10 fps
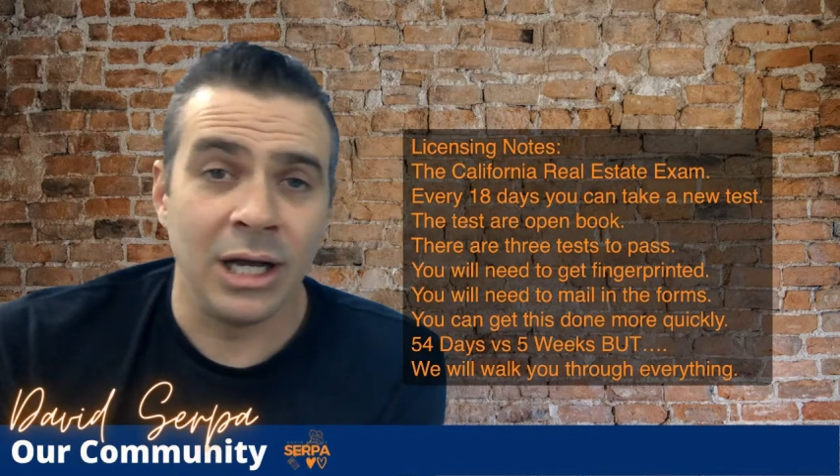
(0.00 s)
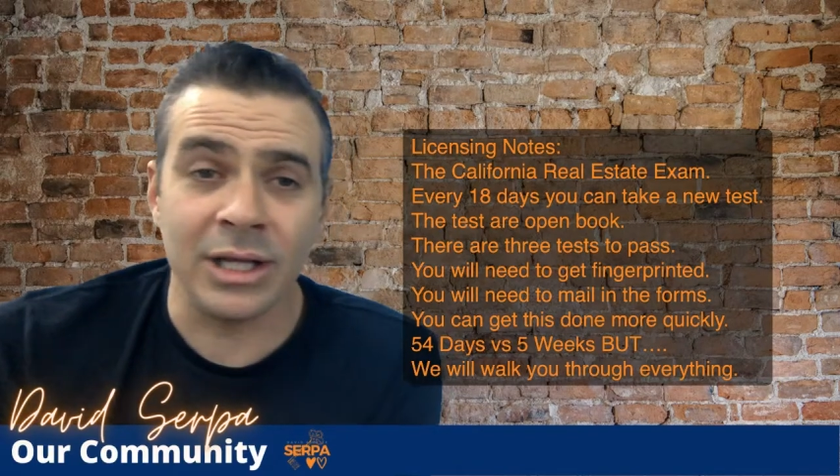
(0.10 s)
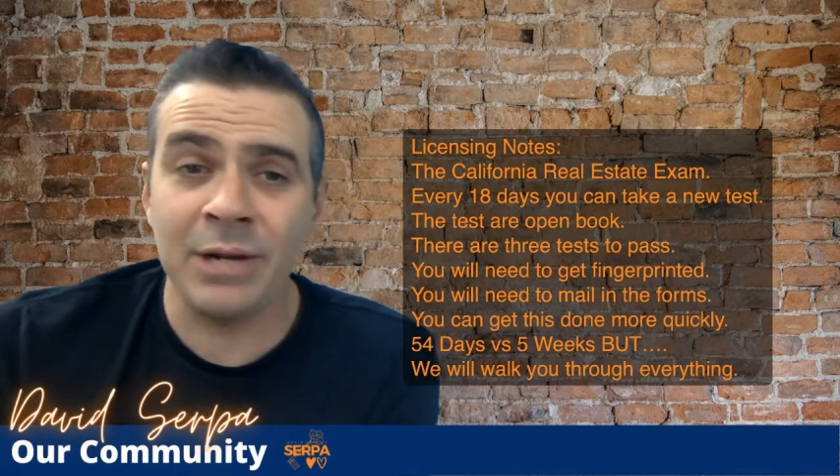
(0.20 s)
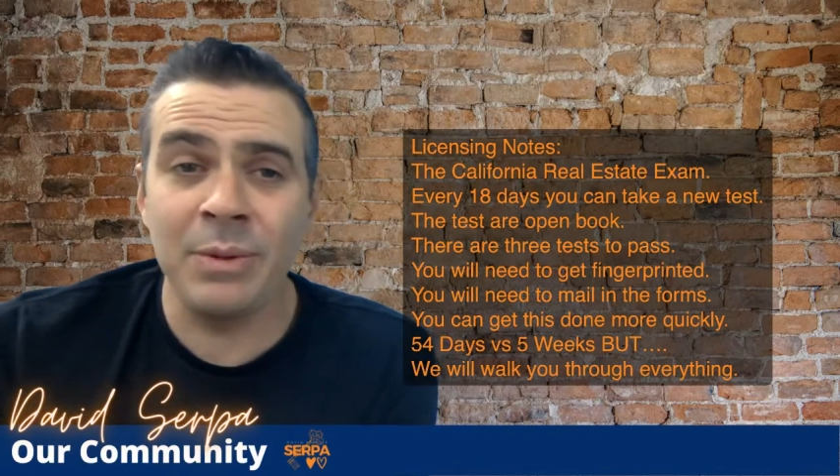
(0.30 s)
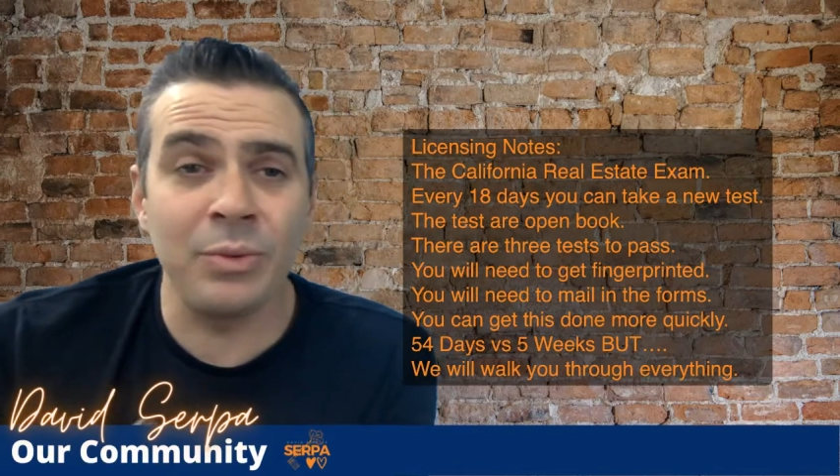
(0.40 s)
A
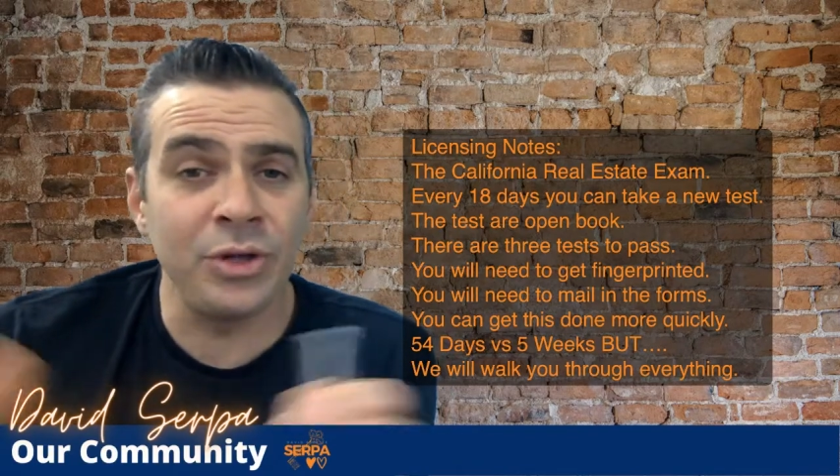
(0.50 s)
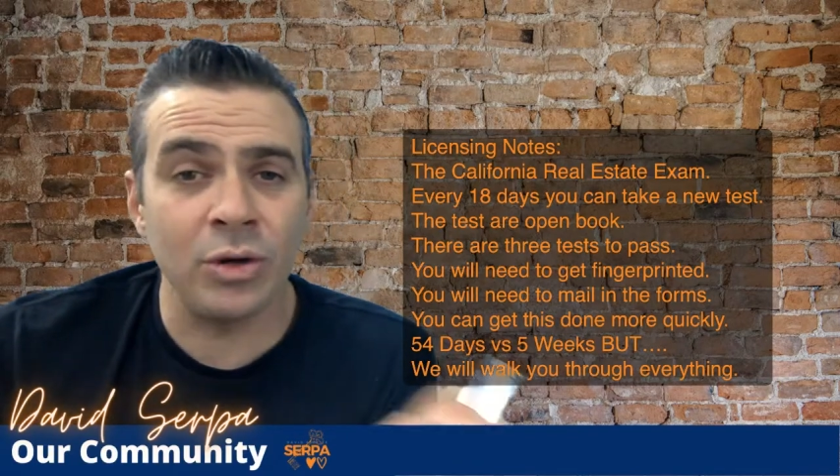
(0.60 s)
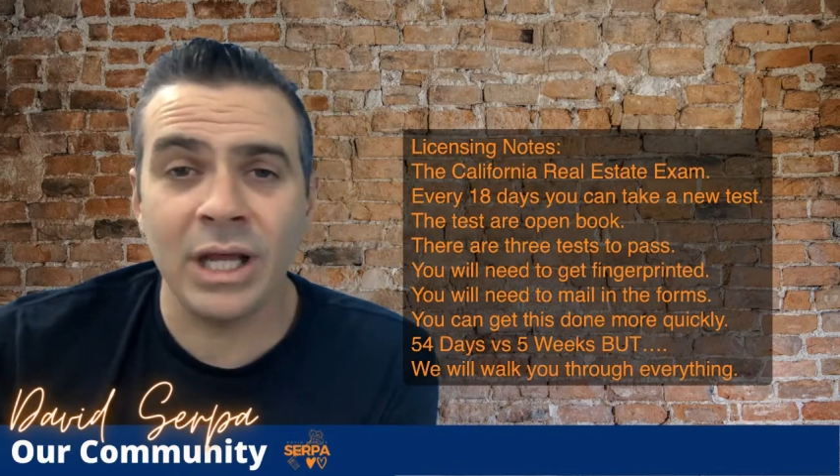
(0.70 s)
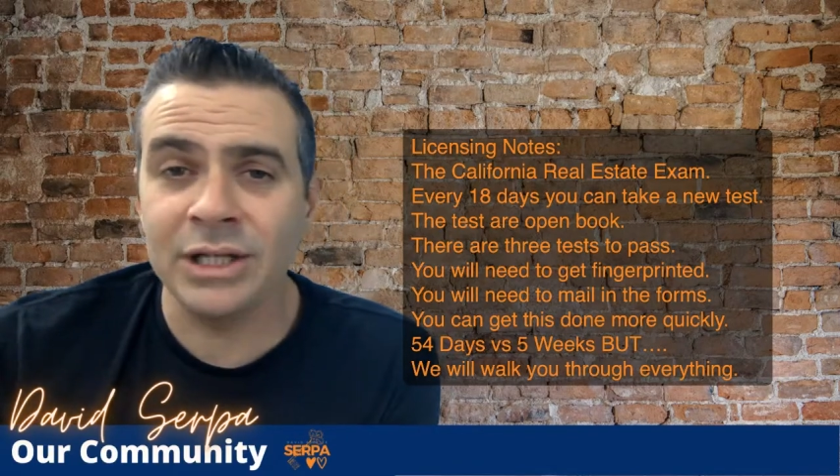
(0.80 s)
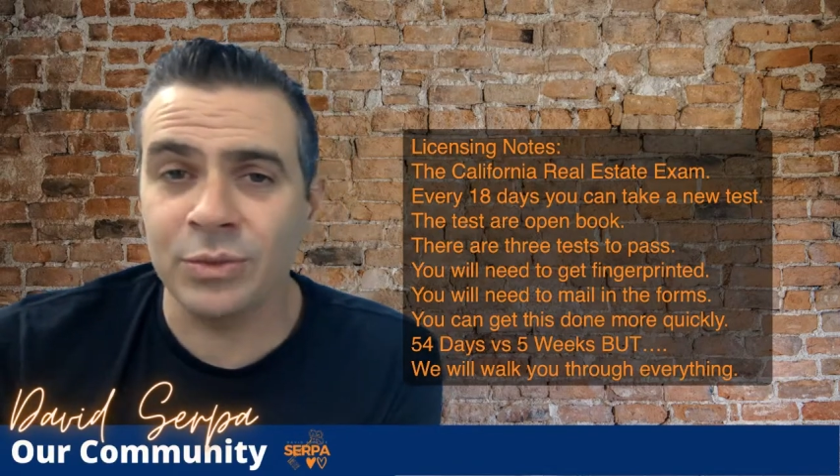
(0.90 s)
lot of people
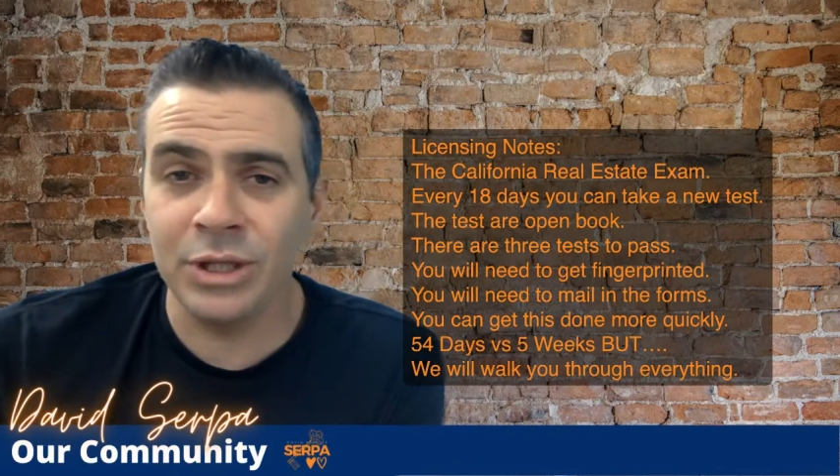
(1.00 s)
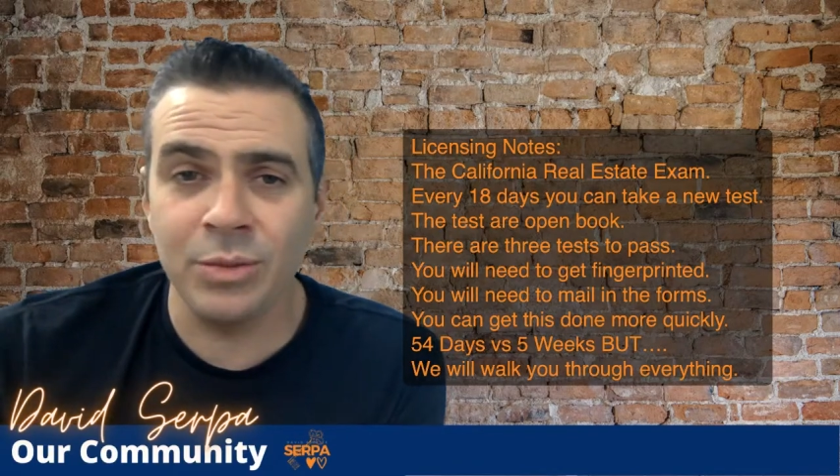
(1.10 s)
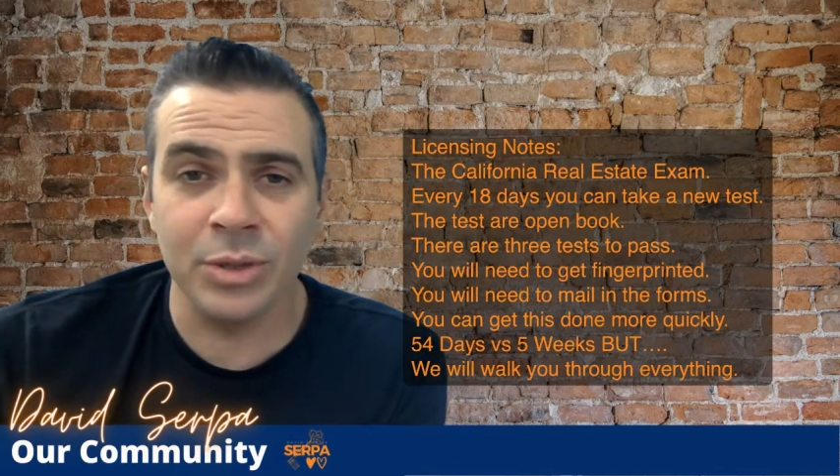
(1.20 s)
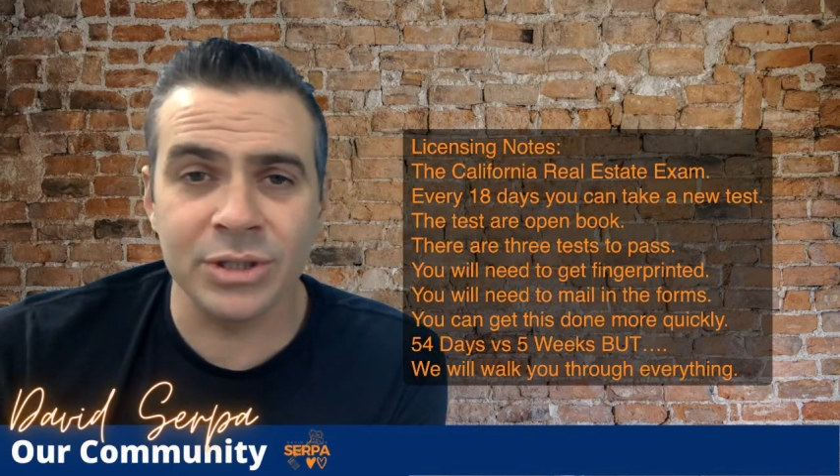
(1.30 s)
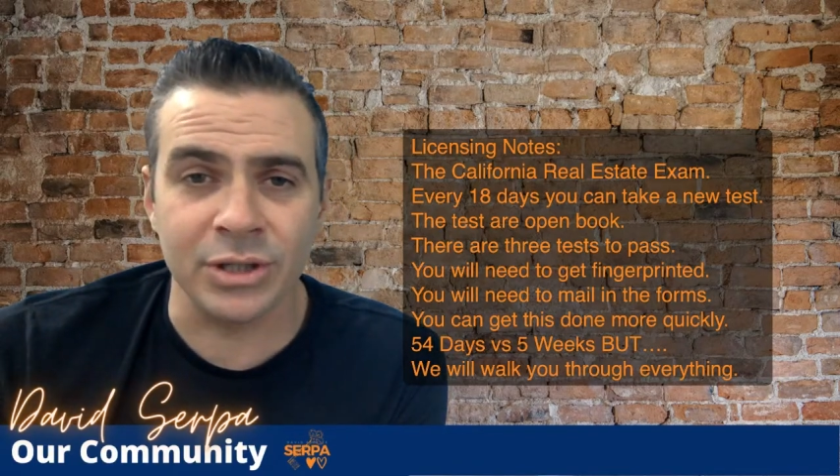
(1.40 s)
don't like to read
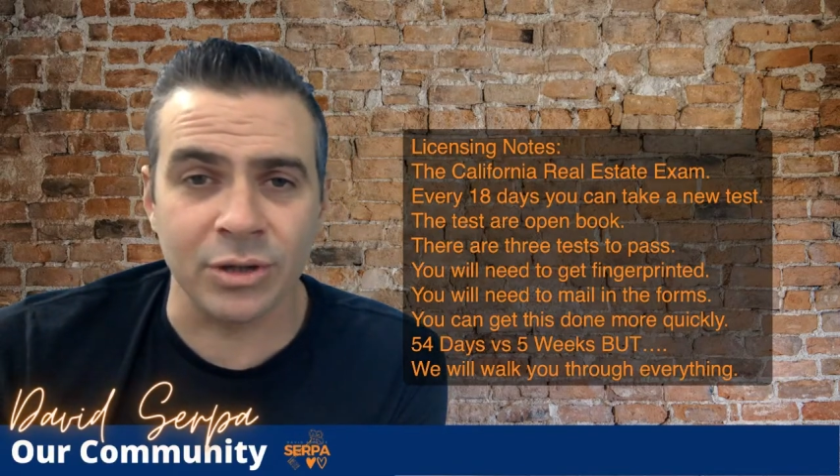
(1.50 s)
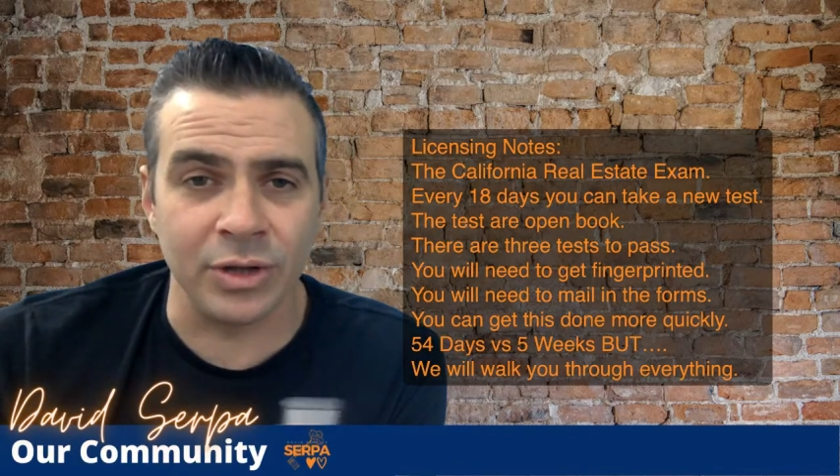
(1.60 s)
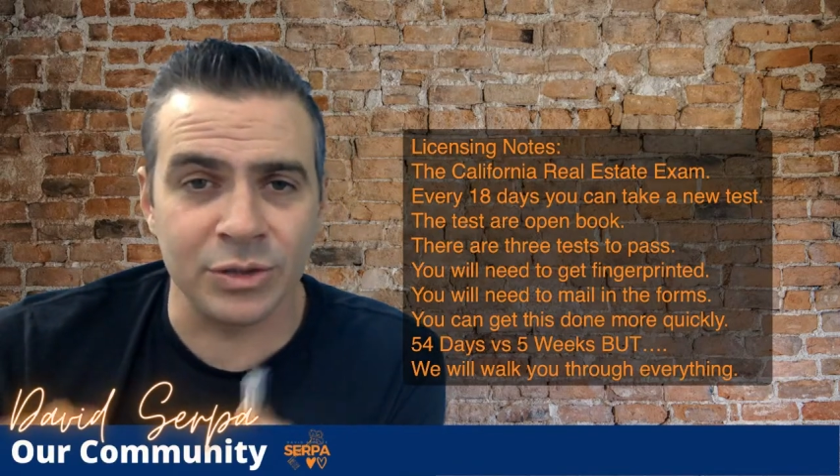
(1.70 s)
the books on their own.